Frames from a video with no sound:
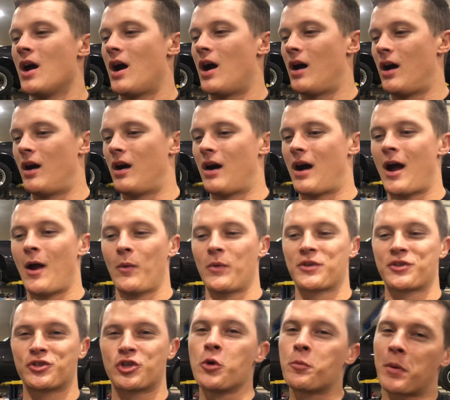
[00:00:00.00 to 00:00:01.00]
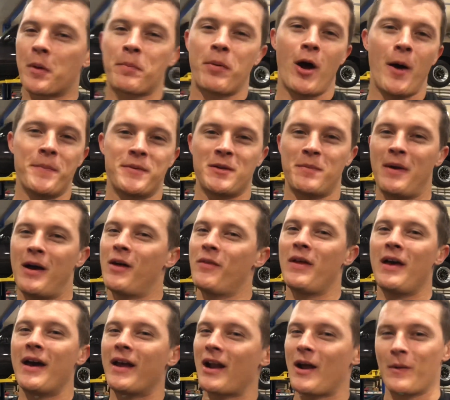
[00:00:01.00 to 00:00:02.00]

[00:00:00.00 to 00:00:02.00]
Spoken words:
I was super pumped about that.